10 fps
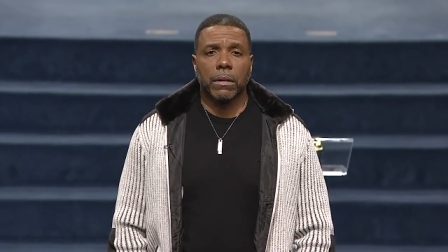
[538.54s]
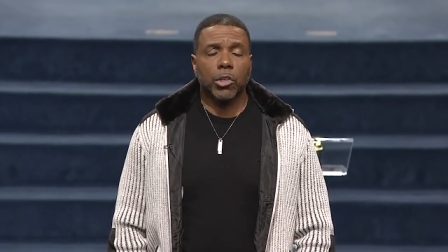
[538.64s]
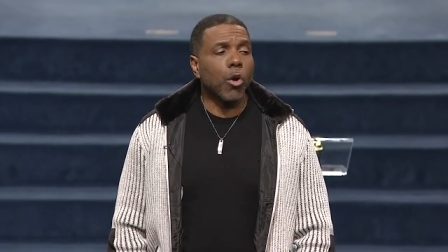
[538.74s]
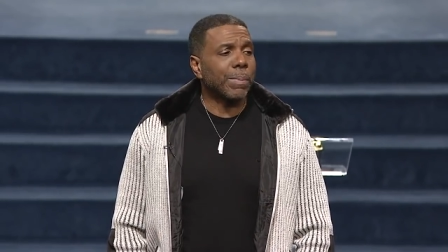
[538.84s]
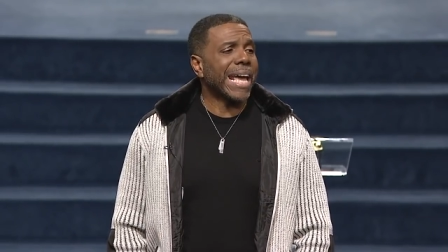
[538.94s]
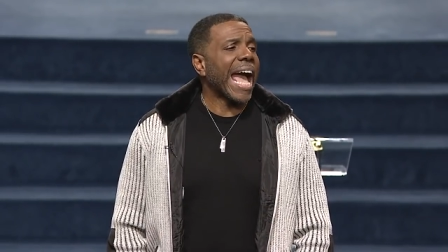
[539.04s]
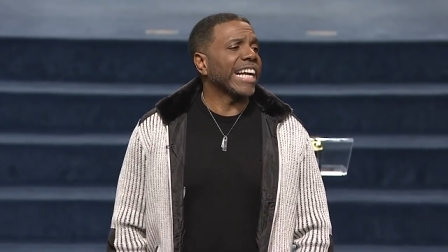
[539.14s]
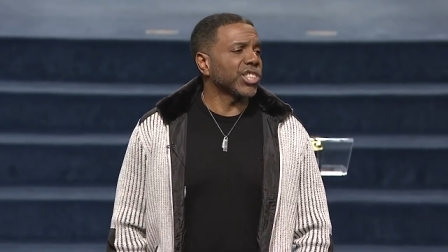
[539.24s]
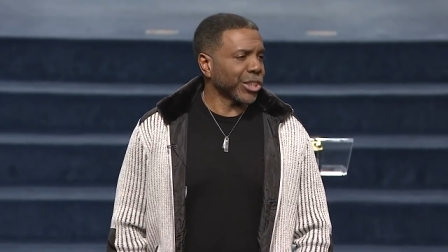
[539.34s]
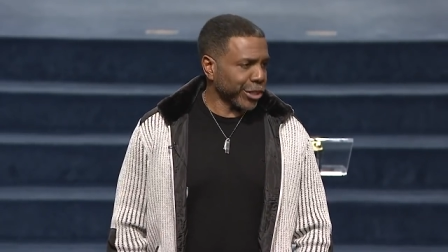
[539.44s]
don't be
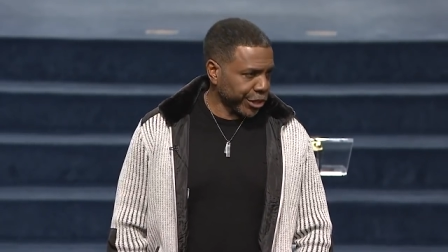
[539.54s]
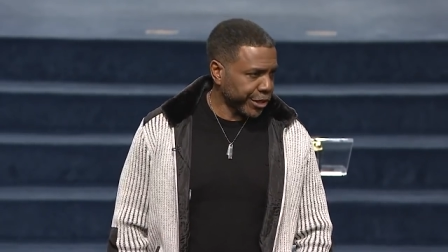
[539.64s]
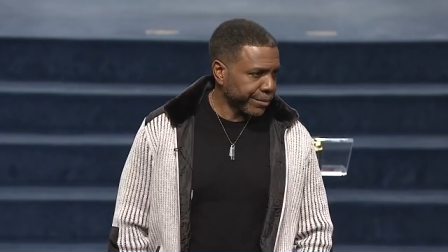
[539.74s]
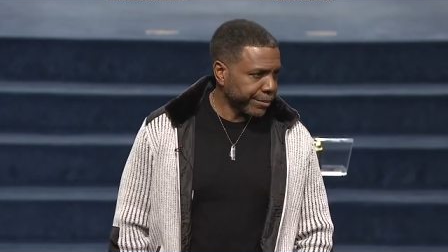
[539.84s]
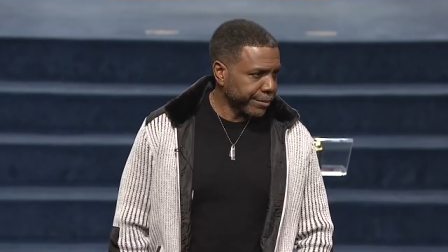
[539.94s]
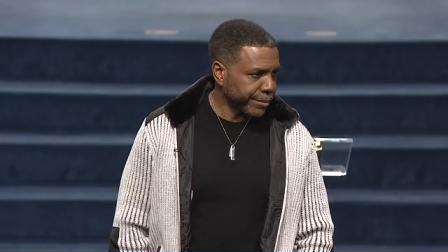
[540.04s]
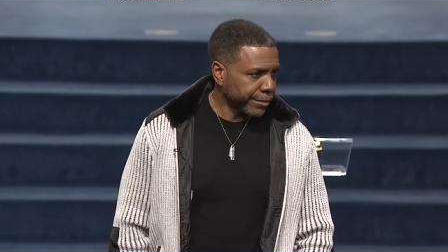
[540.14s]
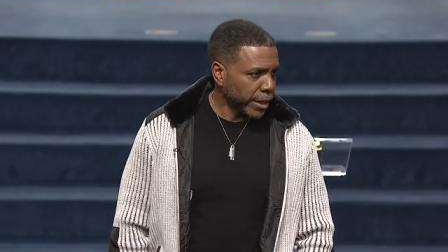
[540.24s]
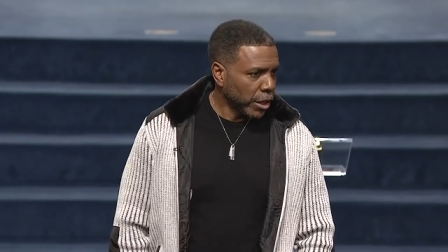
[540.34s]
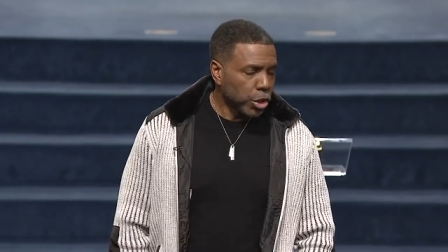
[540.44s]
anxious.
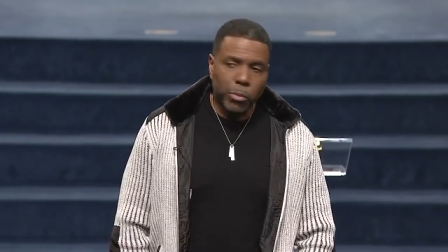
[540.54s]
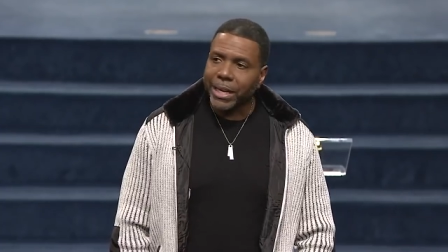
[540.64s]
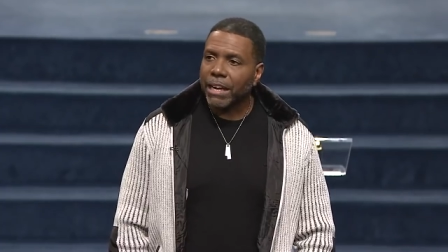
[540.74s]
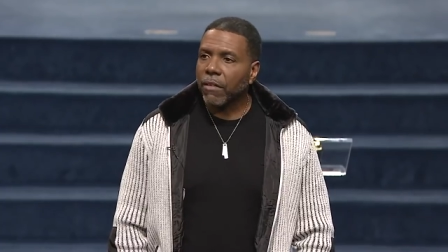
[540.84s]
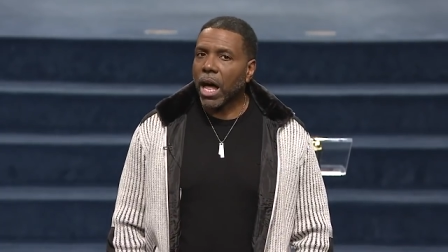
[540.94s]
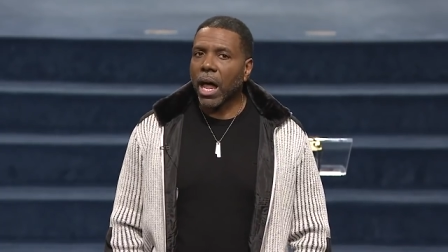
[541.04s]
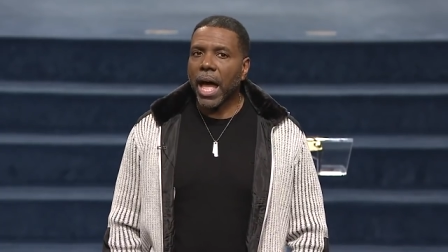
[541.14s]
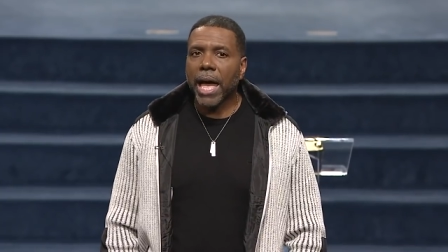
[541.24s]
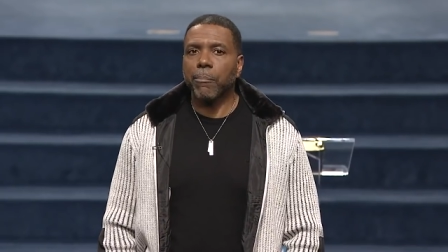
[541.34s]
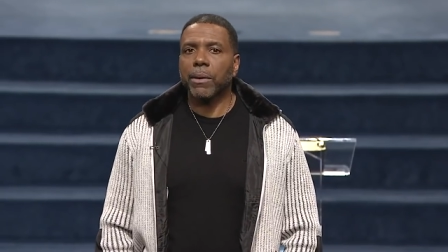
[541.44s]
You will have uh,
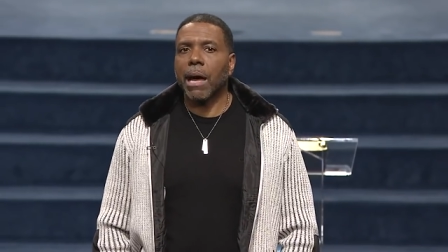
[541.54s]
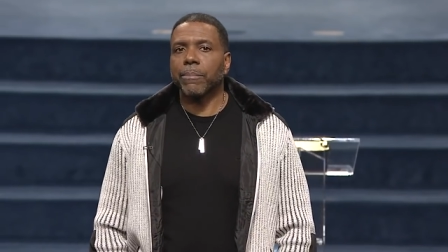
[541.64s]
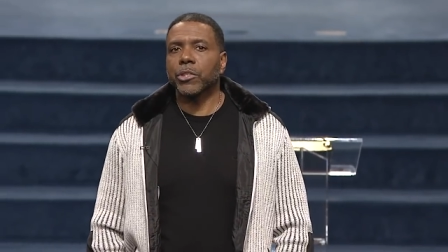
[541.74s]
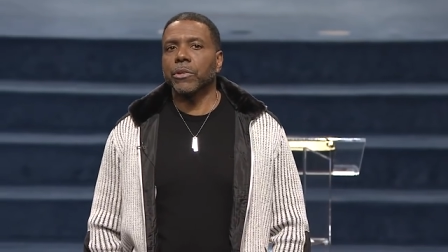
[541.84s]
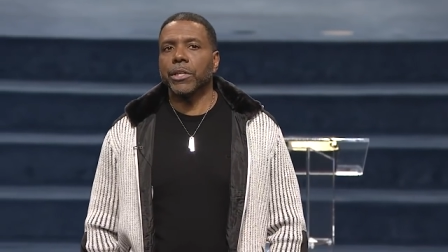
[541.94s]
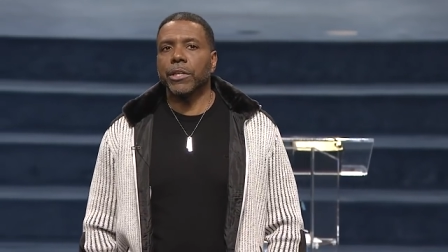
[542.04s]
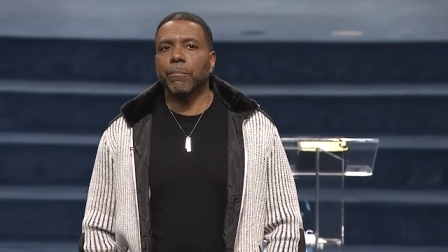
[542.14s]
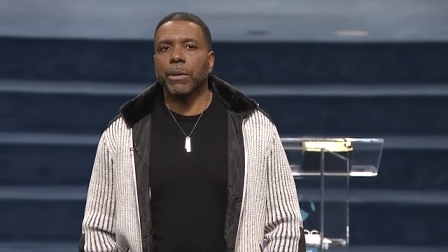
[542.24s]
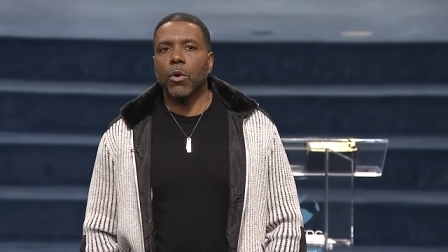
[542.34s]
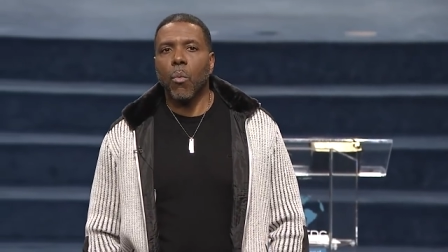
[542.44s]
ample opportunity to
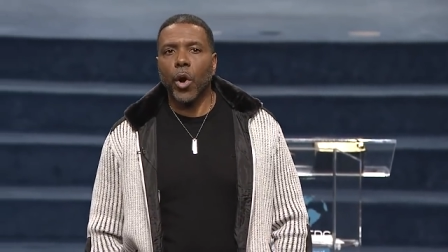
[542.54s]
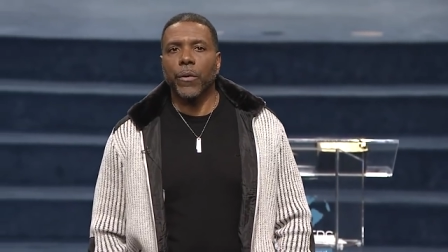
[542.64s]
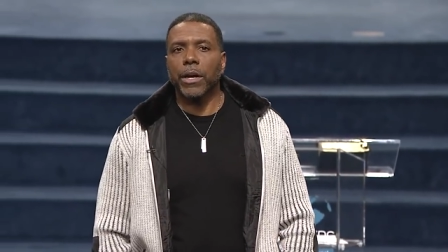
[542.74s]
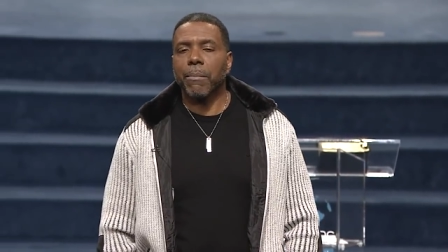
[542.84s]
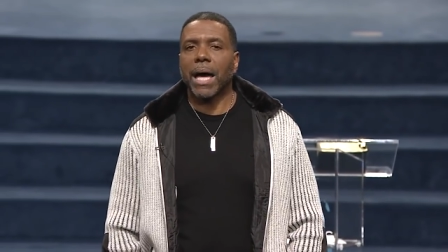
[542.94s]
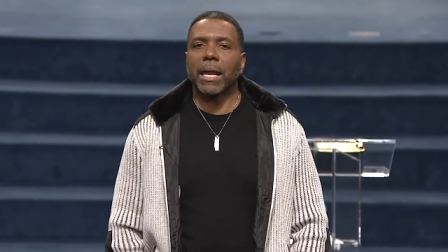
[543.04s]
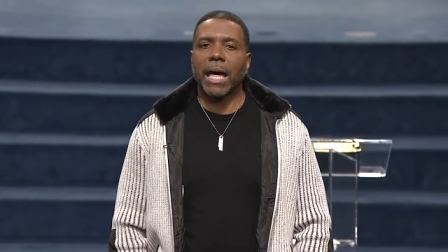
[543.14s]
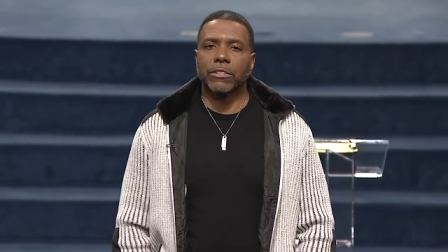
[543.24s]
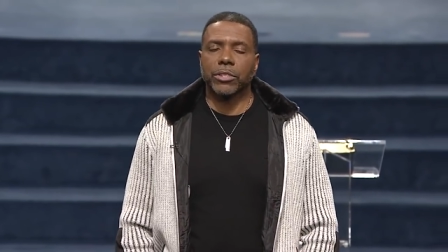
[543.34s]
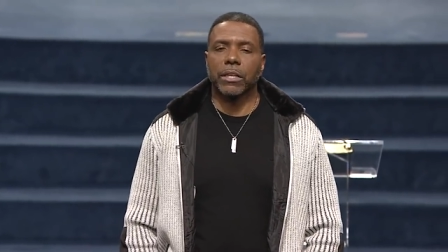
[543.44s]
be worried about a
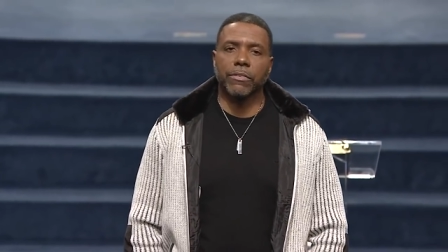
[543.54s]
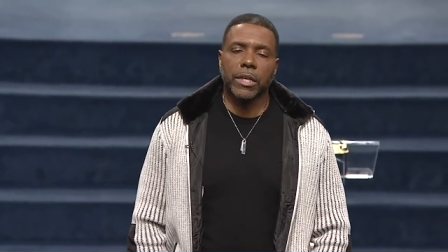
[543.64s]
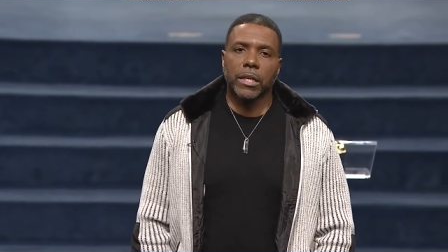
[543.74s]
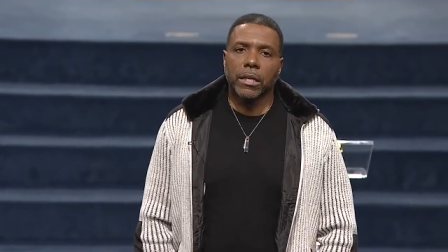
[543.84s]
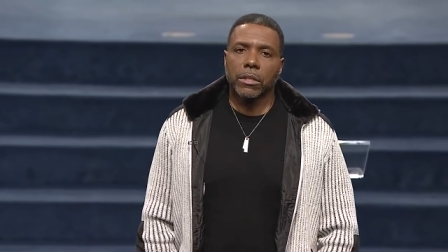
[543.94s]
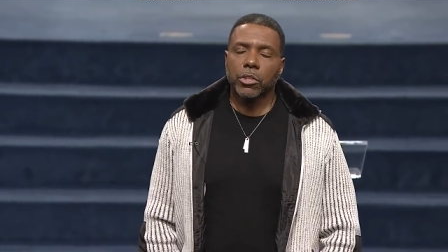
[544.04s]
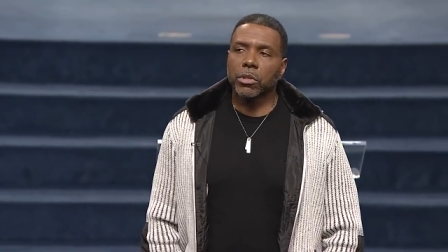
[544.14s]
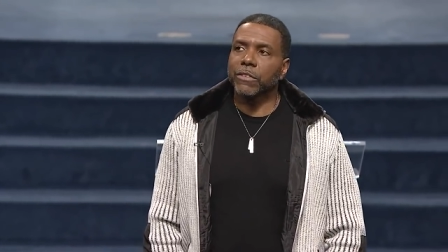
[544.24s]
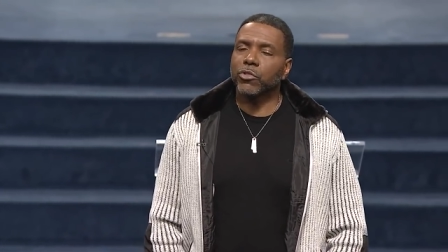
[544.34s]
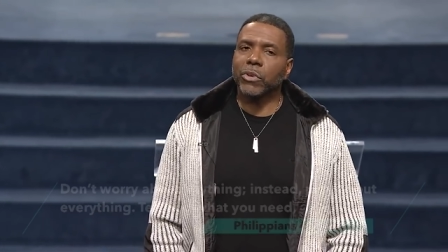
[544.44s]
lot of stuff. The New Living